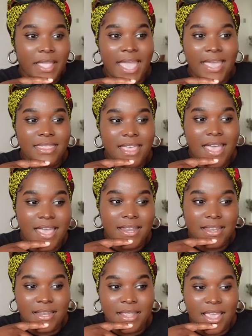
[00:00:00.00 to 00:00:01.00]
And
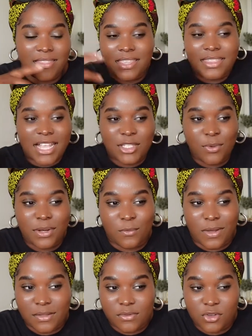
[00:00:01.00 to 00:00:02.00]
then and then that's when
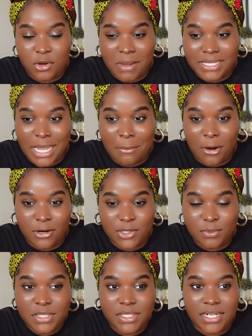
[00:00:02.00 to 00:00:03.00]
well during my time at
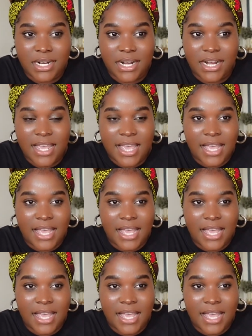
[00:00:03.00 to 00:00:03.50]
Arts Worcester,